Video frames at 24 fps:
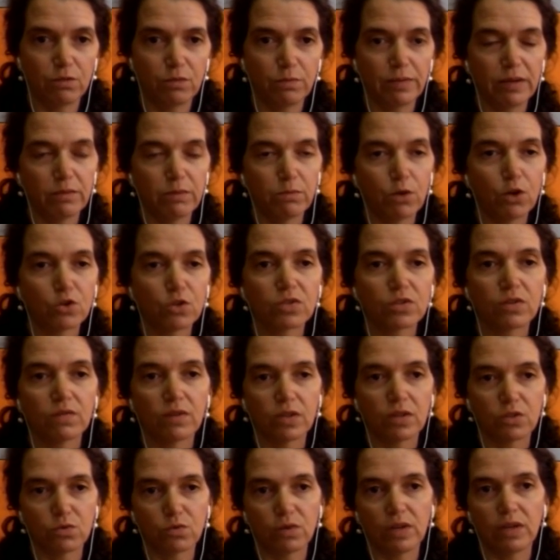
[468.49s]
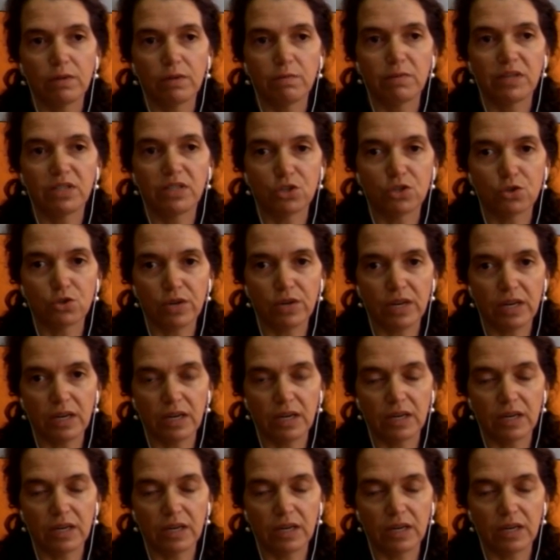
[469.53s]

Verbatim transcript: But most of us really mistreat it.